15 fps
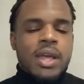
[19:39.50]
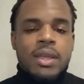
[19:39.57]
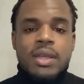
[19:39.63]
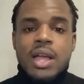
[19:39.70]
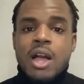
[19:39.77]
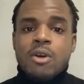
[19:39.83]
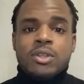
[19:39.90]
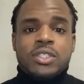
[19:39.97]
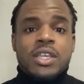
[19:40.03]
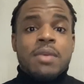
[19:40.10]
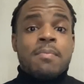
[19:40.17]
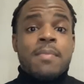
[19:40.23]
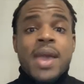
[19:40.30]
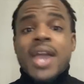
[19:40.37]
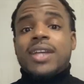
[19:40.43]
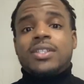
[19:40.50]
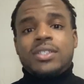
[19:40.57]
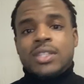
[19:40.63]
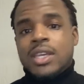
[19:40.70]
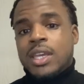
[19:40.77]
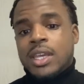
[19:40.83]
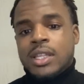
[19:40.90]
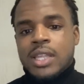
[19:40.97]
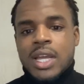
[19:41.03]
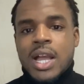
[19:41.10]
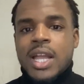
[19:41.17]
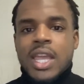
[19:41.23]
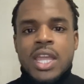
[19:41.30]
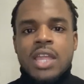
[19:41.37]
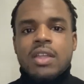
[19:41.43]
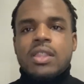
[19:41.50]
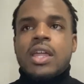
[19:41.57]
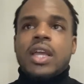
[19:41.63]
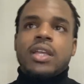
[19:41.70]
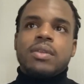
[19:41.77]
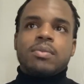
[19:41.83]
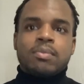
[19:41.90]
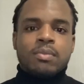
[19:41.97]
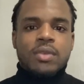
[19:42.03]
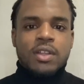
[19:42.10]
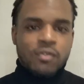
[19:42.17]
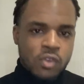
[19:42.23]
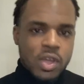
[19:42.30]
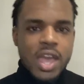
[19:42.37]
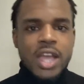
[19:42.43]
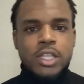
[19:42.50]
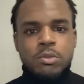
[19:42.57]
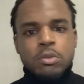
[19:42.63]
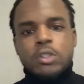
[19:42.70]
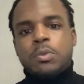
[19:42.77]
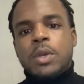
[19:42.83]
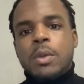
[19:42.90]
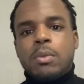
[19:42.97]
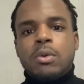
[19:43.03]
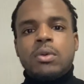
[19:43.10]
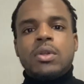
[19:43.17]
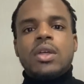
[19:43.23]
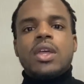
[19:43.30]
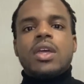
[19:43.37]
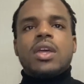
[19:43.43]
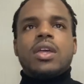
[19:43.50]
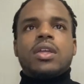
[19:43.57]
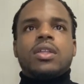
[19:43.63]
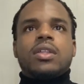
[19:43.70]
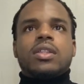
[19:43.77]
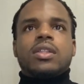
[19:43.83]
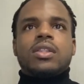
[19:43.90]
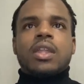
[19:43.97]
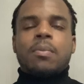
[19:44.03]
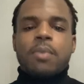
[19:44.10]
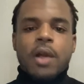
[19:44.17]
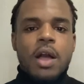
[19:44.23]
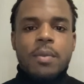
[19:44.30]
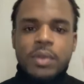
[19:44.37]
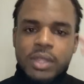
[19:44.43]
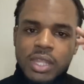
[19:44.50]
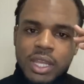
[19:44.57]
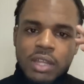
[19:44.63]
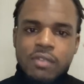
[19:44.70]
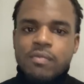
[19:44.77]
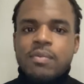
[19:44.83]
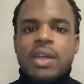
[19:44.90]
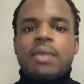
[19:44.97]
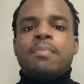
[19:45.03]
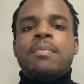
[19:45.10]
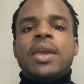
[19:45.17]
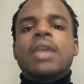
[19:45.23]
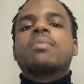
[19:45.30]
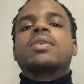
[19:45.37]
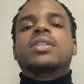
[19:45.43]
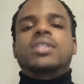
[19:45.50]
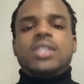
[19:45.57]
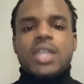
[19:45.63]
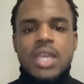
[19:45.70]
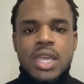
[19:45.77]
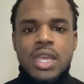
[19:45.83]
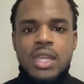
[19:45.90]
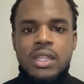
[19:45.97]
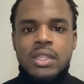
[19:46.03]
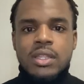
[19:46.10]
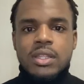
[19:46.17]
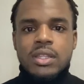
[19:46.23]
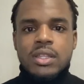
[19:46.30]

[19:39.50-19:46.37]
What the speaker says: I would say max 10. Like I can't, like if you ask most people, they probably think of like maybe 10